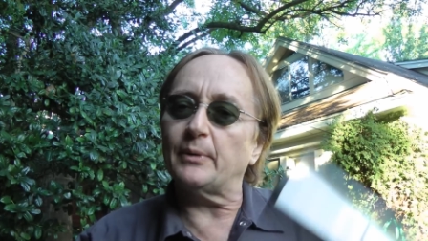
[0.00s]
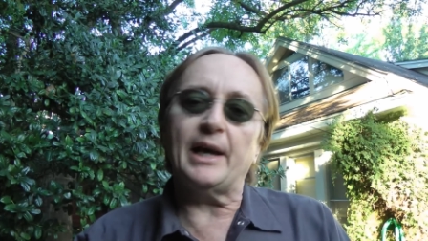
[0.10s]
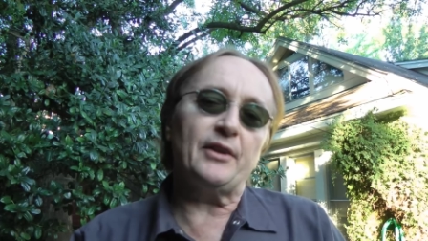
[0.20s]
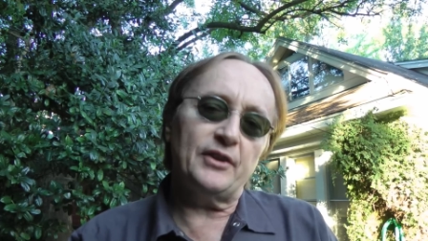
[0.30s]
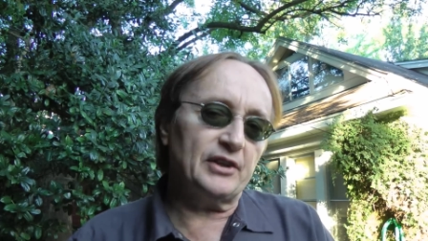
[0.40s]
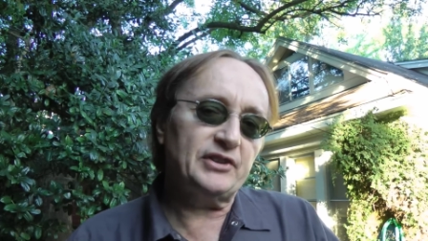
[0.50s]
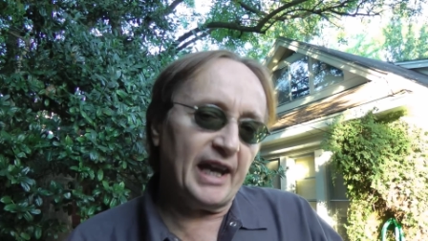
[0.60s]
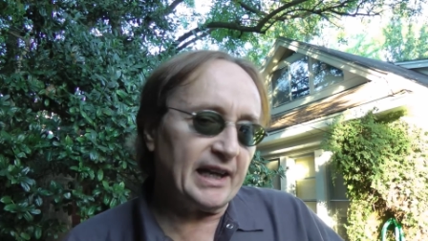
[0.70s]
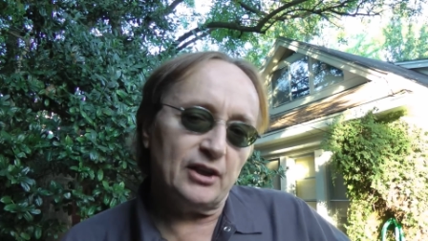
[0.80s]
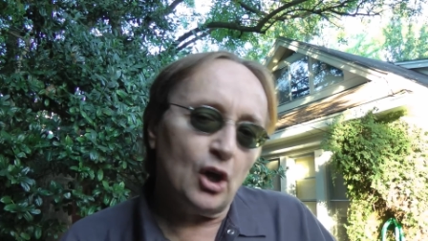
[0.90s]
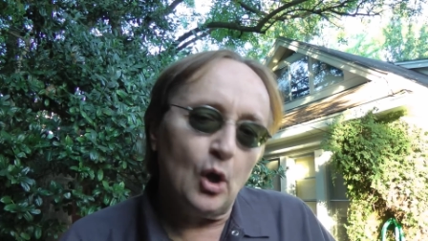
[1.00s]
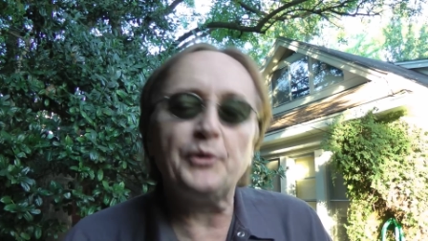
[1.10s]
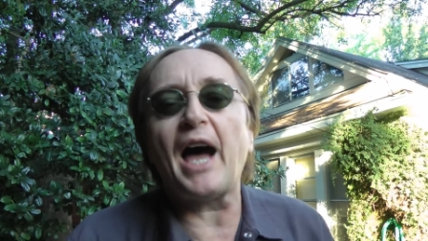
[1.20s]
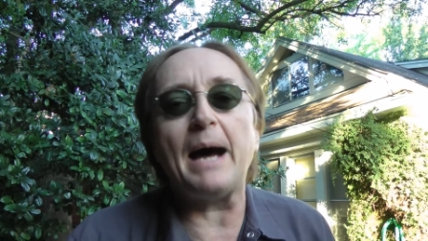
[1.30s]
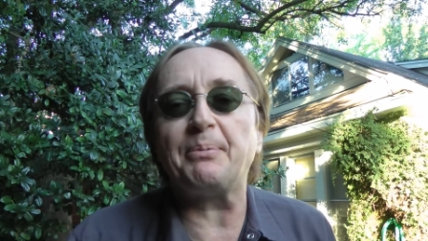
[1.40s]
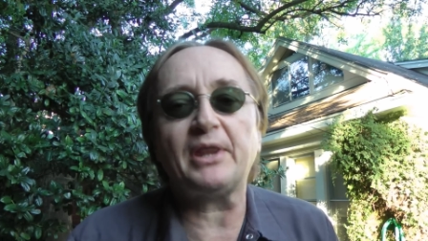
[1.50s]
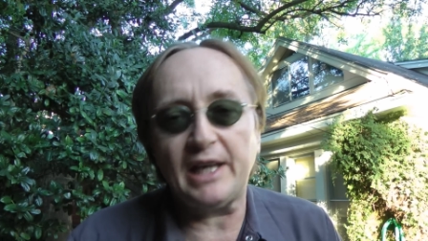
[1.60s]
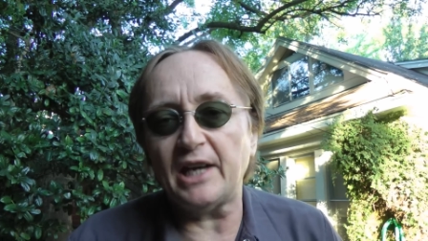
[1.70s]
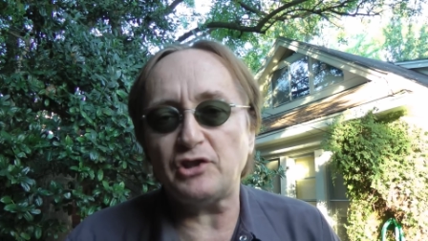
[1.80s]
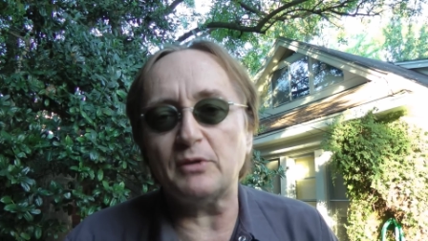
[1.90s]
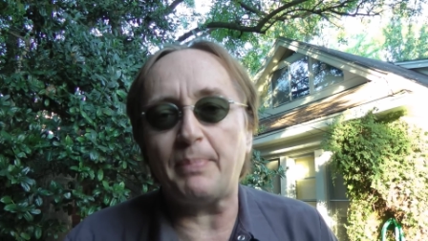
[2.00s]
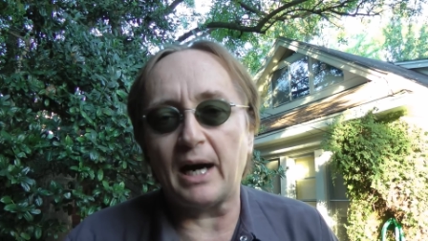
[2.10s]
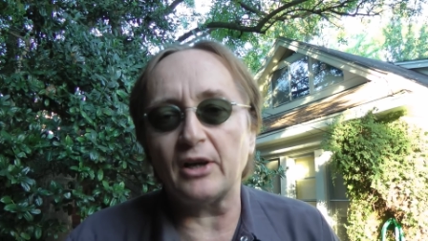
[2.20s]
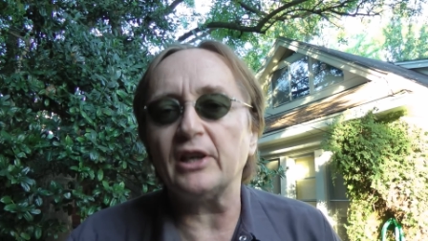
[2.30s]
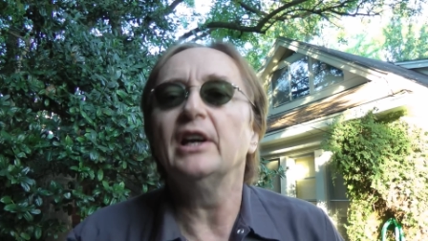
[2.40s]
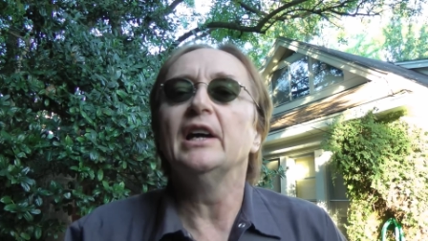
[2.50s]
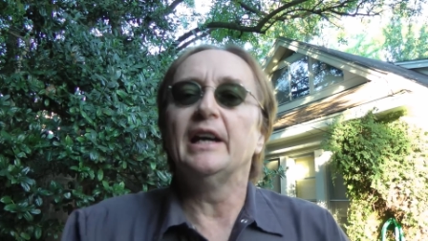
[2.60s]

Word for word: rather than taking the whole top of the engine apart